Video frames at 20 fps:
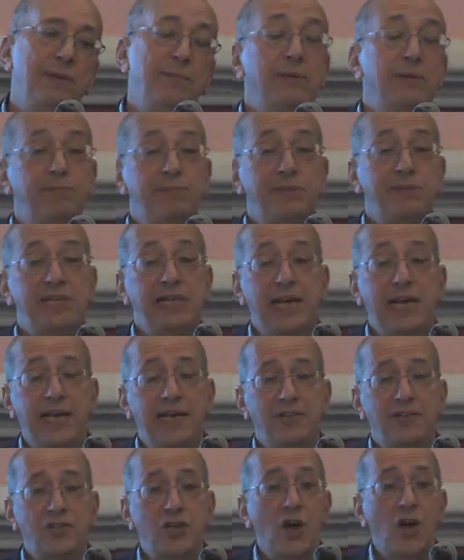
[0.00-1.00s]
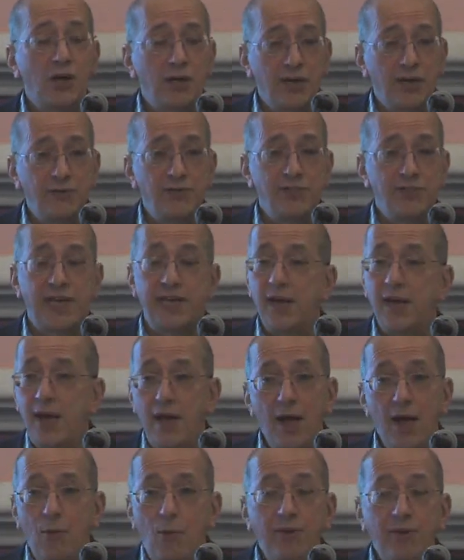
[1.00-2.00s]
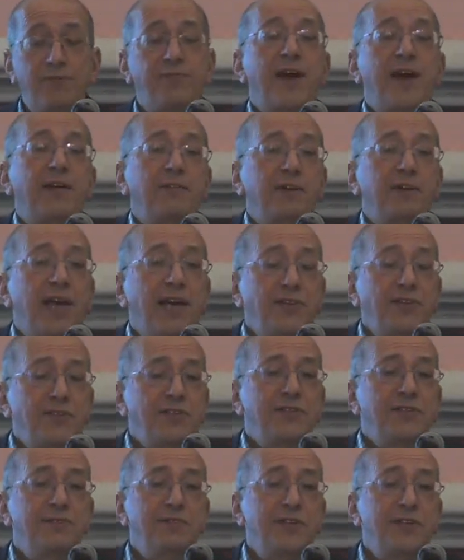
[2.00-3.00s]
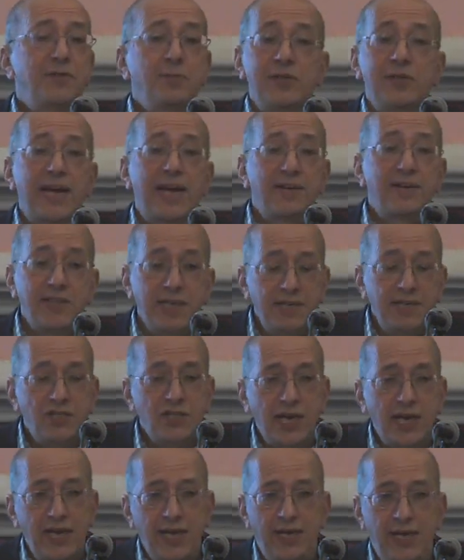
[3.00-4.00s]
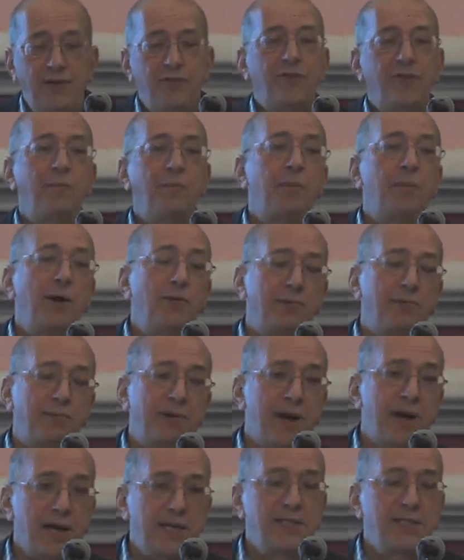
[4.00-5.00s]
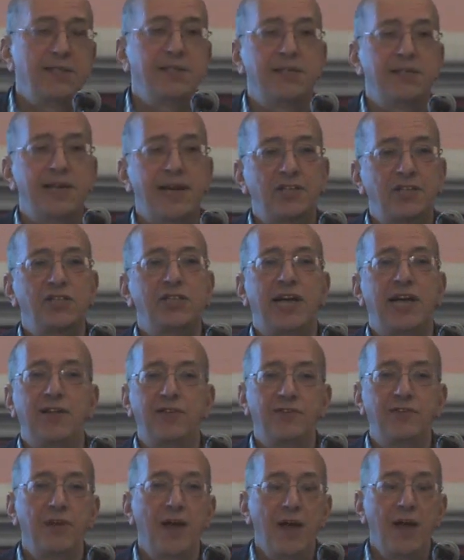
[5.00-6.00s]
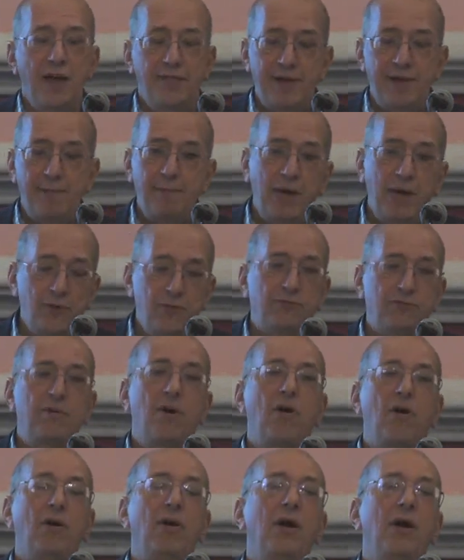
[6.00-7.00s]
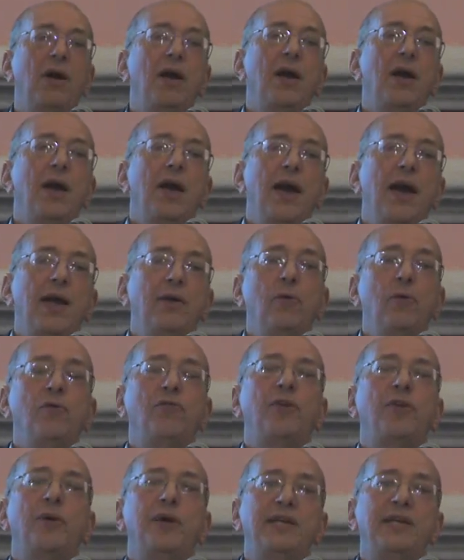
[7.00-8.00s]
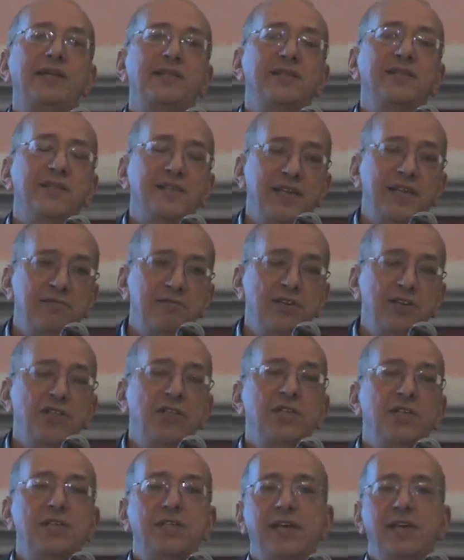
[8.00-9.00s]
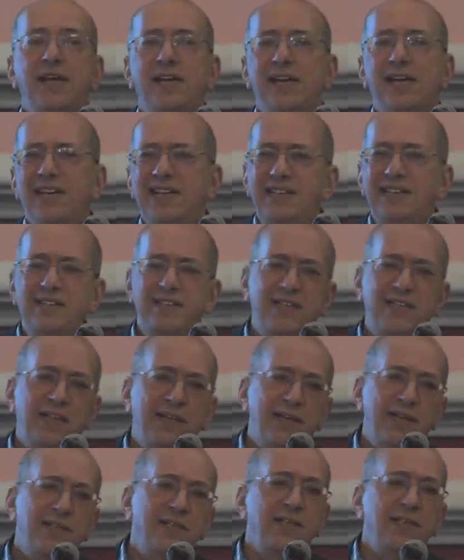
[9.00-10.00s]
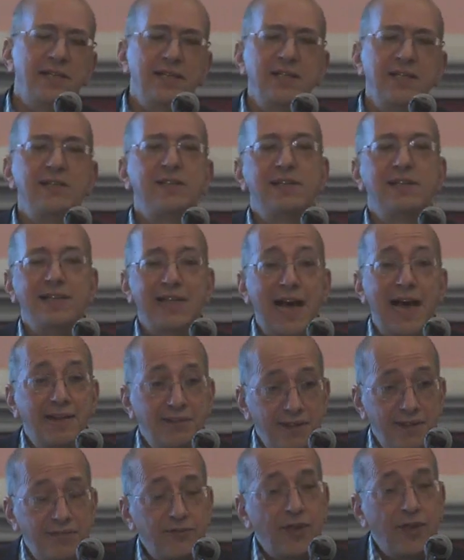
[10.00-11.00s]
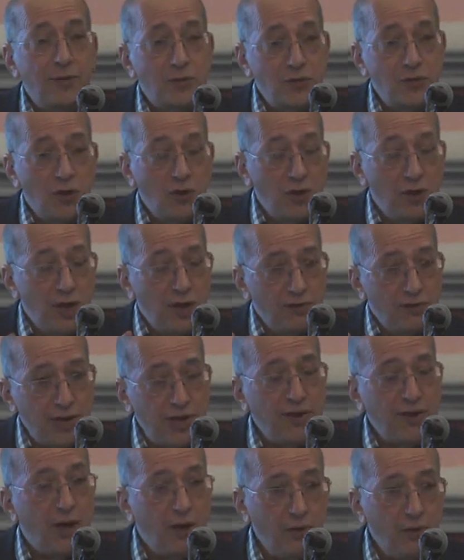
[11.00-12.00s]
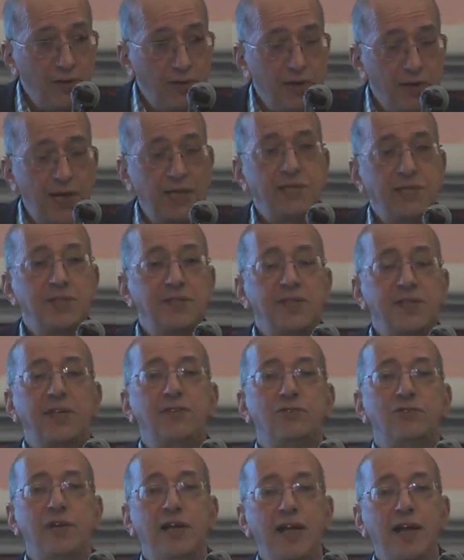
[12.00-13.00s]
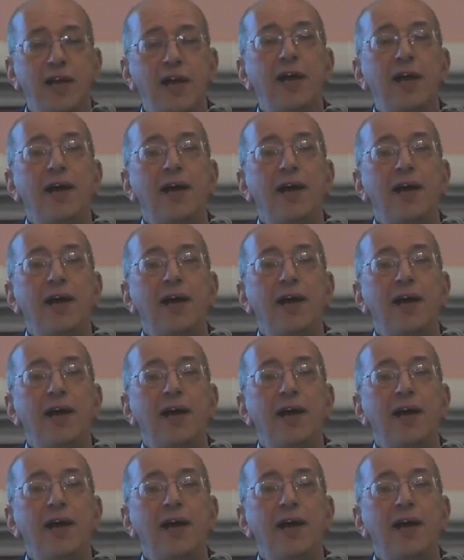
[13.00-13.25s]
people particularly like Charcot, said, we found cases of this without any shaking, so both paralysis and agitans, they're both wrong. And also, he didn't see rigidity, and he didn't see this, and he didn't see that. And this goes on throughout the whole of the 19th century.